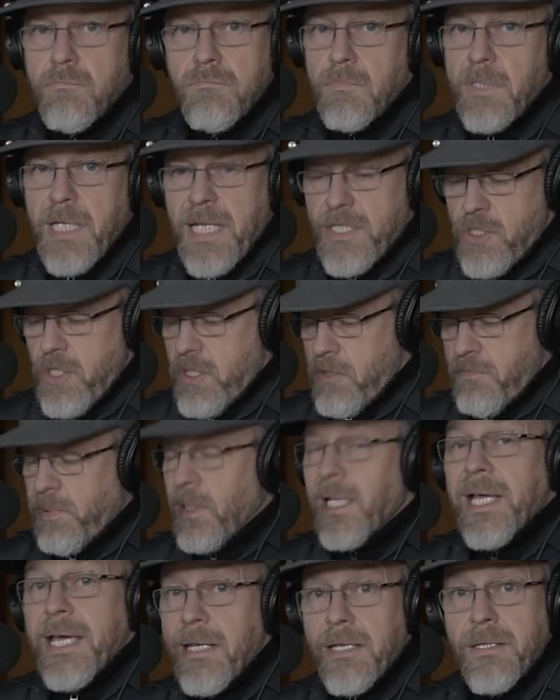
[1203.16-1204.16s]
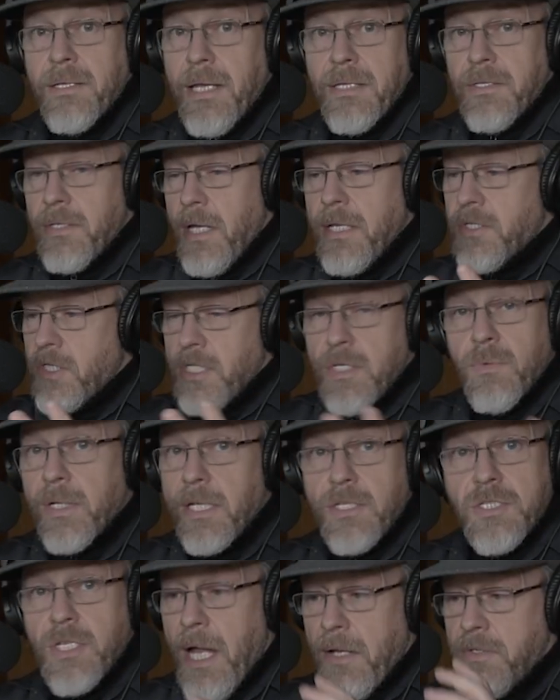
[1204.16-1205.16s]
Let's just play it and see what
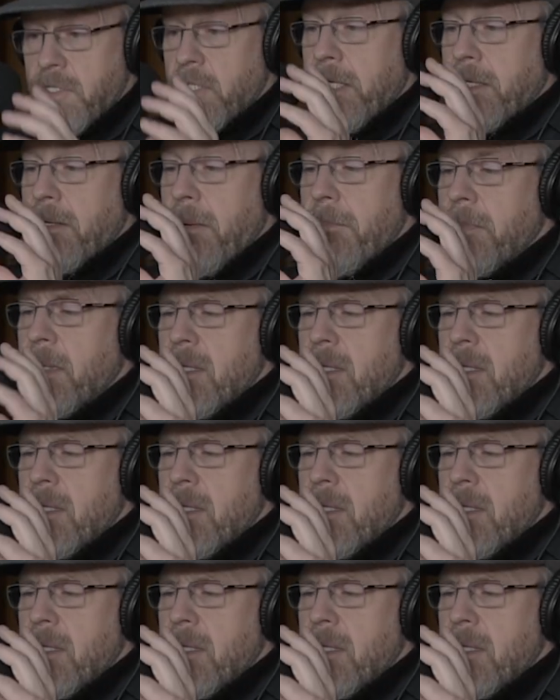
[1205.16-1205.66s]
it sounds like.